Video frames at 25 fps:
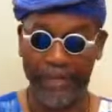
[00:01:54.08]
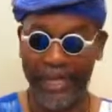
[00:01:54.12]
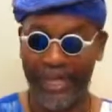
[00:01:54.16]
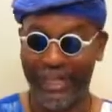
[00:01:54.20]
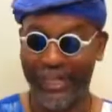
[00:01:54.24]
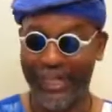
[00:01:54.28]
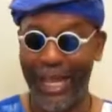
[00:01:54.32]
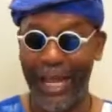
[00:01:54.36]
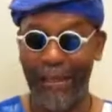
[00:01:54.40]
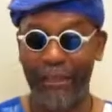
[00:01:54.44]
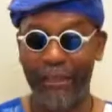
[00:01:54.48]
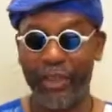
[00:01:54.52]
in
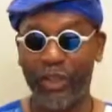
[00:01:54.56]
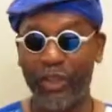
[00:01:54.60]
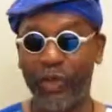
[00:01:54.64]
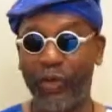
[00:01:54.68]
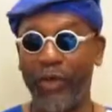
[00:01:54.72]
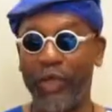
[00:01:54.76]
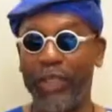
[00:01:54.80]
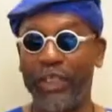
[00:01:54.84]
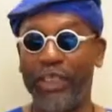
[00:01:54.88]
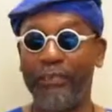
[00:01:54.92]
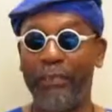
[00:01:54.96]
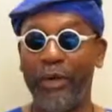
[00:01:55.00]

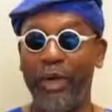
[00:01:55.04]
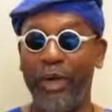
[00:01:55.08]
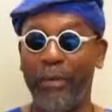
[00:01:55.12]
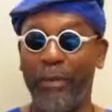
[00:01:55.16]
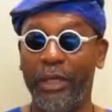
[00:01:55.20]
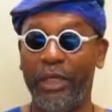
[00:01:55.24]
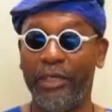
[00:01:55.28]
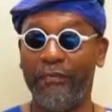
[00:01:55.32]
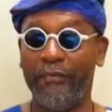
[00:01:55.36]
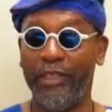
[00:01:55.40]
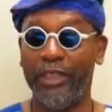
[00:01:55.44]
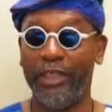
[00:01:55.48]
laboratory
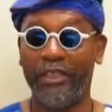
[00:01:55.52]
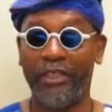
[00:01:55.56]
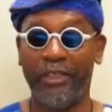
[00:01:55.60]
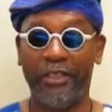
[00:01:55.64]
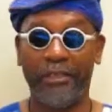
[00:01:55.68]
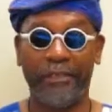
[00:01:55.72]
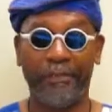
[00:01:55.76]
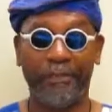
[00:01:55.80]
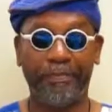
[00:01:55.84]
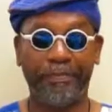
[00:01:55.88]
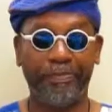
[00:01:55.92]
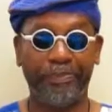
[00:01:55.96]
experiments, for
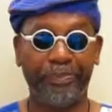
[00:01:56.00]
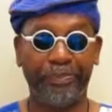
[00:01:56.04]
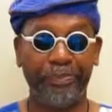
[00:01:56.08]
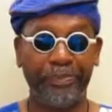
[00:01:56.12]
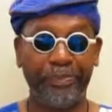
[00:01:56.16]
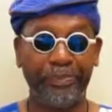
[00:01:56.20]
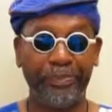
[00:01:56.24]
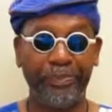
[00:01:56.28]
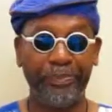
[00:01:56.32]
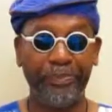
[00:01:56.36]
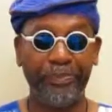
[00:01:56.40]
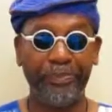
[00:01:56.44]
instance,
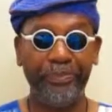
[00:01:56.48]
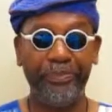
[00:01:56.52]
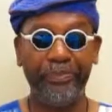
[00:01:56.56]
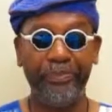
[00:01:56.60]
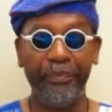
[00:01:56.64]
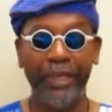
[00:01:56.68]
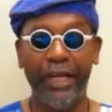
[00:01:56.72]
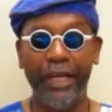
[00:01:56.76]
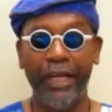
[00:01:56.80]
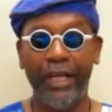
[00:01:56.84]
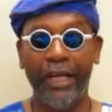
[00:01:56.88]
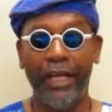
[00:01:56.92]

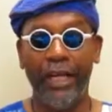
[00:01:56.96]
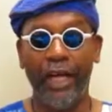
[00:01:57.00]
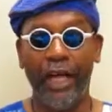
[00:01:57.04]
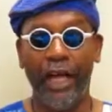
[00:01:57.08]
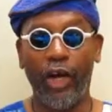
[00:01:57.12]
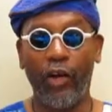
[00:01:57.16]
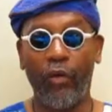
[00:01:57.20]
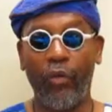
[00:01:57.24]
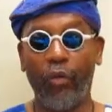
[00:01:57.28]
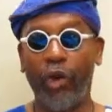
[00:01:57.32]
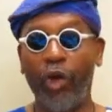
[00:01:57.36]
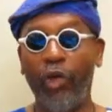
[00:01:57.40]

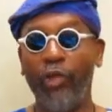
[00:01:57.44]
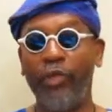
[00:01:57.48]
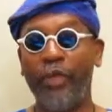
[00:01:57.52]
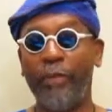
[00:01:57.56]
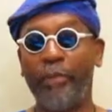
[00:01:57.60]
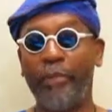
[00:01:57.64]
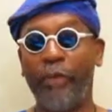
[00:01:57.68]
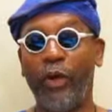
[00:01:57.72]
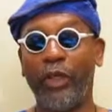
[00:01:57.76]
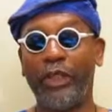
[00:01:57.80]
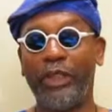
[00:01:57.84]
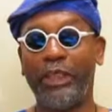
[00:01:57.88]
a wealthy
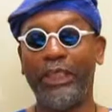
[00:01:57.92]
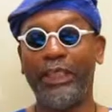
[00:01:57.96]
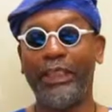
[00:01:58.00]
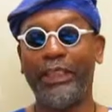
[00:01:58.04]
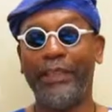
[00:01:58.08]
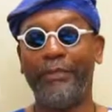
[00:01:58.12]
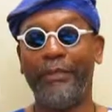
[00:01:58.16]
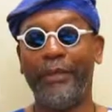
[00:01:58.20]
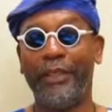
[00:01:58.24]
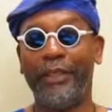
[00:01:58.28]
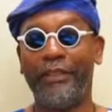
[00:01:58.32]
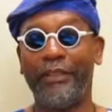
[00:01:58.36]

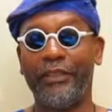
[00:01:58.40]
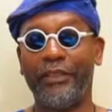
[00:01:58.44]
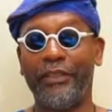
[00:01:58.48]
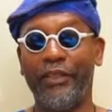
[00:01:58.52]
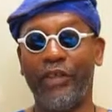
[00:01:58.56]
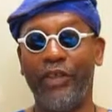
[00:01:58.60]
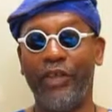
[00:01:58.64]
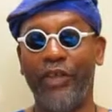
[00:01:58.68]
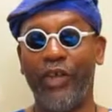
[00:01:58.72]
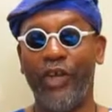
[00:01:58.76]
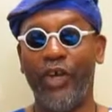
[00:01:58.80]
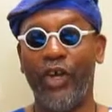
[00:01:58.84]
participants
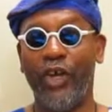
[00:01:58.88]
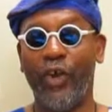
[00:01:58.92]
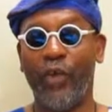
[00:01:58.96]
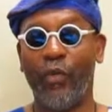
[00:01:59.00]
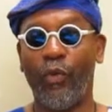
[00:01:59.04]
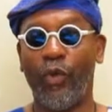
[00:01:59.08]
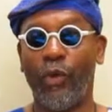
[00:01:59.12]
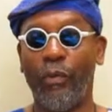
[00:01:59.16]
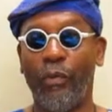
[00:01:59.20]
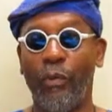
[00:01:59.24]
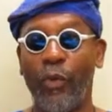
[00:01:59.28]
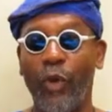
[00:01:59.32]

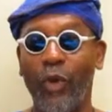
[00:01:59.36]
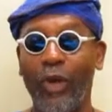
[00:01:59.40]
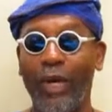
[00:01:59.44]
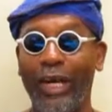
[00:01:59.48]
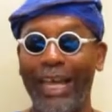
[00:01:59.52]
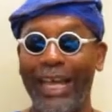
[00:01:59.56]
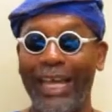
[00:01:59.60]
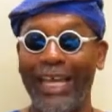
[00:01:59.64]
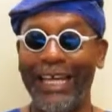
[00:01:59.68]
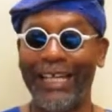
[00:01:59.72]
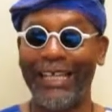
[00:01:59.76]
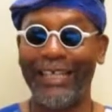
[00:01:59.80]
were more
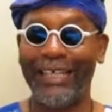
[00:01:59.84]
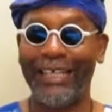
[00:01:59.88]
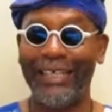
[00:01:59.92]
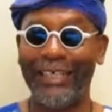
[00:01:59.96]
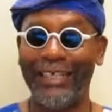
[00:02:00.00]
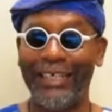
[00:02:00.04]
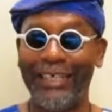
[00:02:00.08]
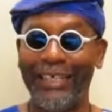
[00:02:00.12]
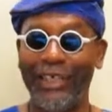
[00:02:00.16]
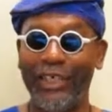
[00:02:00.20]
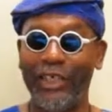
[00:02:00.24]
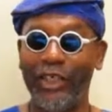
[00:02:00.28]
likely
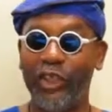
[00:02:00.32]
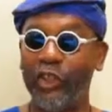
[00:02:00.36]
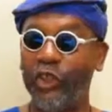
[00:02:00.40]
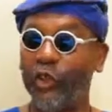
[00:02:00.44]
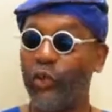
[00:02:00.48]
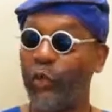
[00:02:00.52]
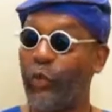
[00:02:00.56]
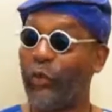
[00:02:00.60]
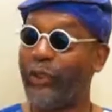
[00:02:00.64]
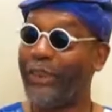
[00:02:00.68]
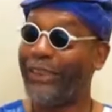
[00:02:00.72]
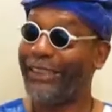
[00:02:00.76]

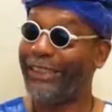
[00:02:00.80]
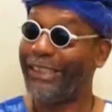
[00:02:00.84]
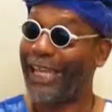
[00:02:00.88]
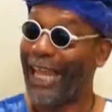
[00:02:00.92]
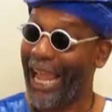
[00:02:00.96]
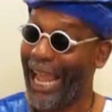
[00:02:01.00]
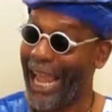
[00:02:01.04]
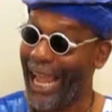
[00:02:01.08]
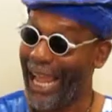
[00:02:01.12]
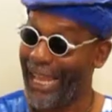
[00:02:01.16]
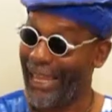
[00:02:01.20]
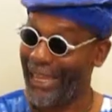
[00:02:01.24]
to
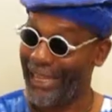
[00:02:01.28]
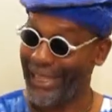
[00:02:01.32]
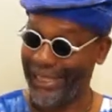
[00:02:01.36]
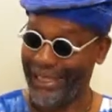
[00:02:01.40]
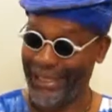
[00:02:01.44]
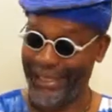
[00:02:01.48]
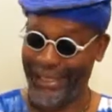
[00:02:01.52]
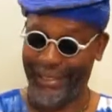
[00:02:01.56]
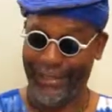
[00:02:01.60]
take